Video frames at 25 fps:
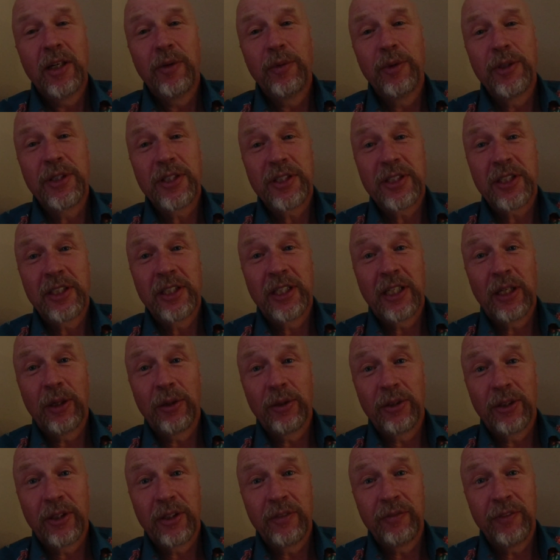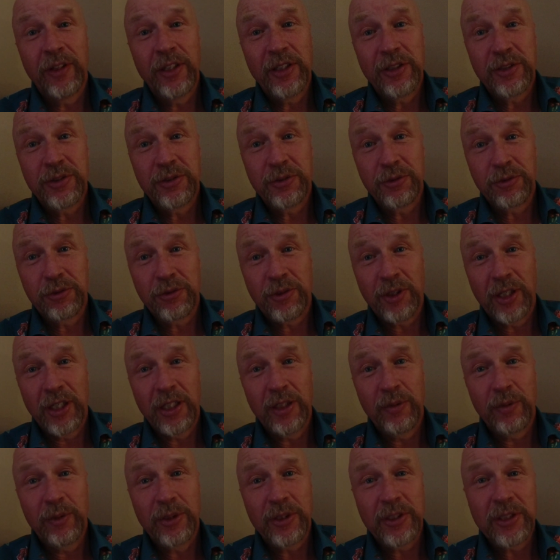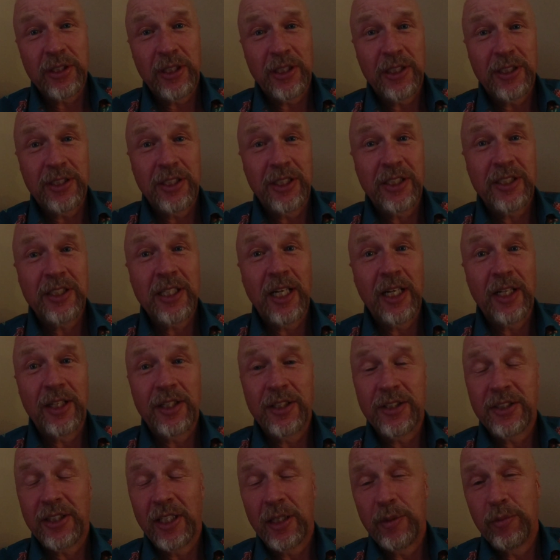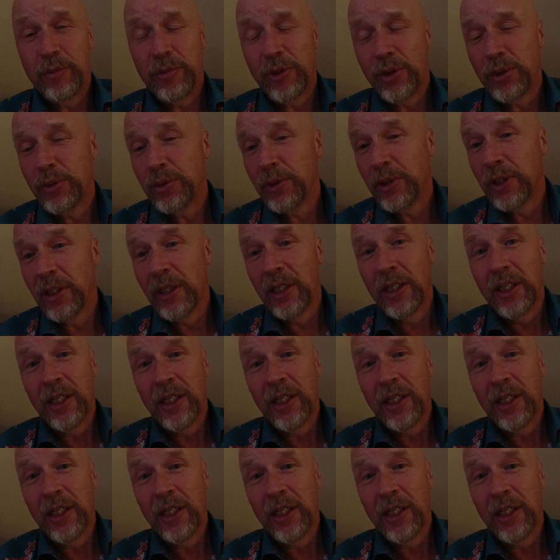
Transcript: We're just going to go on the conventional train, which takes exactly the same route